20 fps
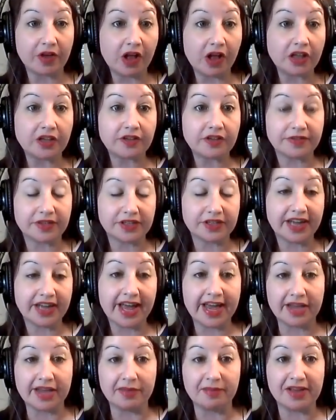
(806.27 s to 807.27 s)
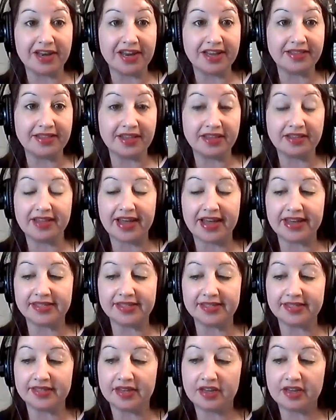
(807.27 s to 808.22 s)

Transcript: all of the time. And I think that's,